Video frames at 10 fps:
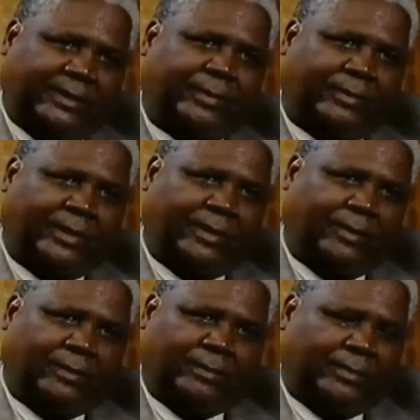I'll be going
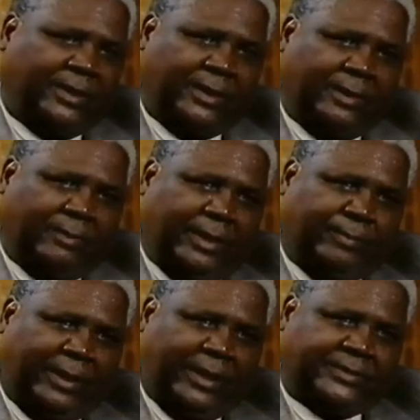home? My
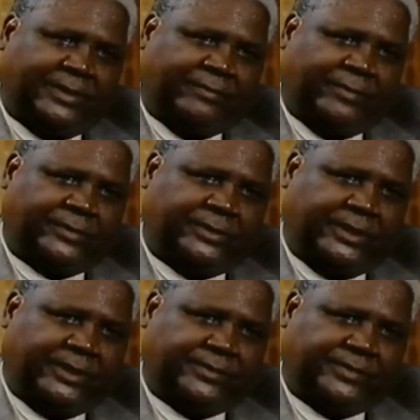plans have not
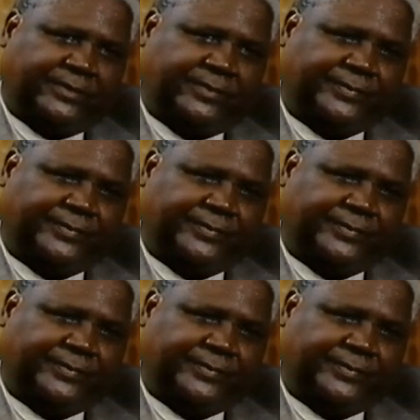changed.